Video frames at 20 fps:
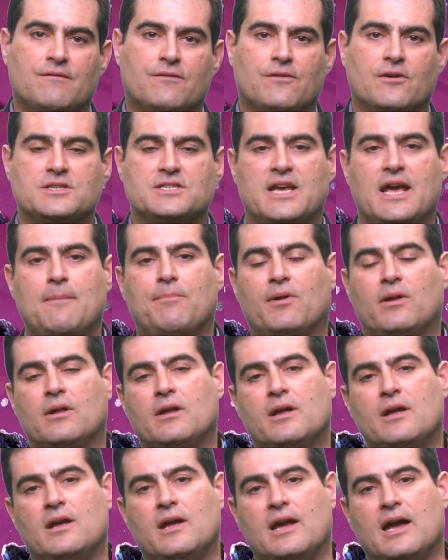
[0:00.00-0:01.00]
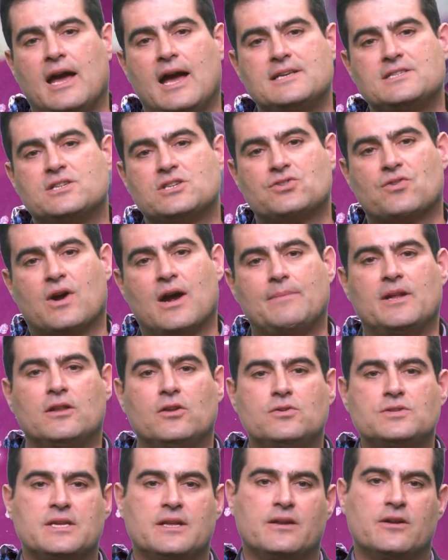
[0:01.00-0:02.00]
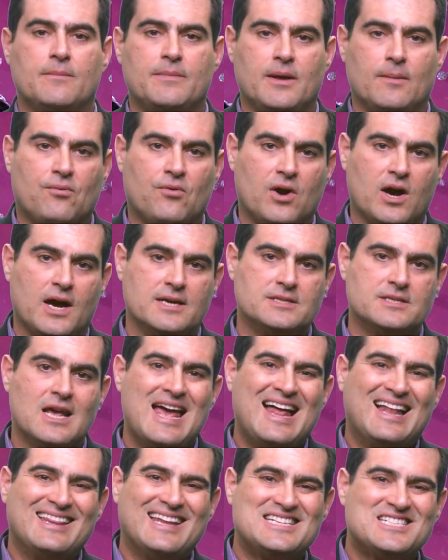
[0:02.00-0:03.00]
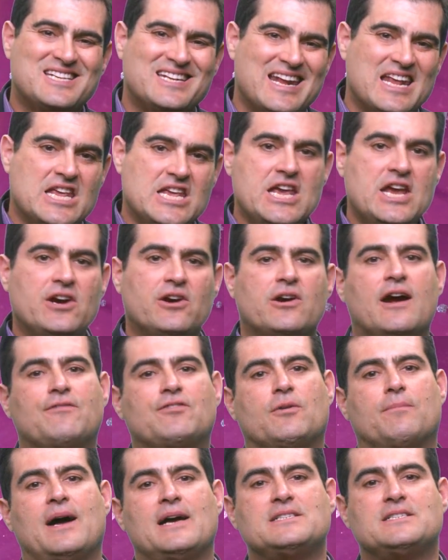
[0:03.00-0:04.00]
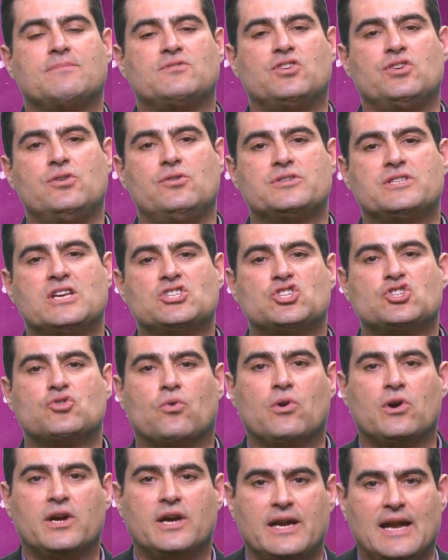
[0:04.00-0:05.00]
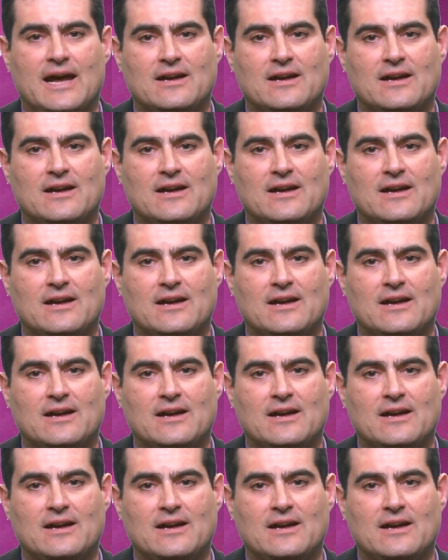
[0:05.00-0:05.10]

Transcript: For example, as described in Losing the Nobel Prize, less than a year after Bicep 2's historic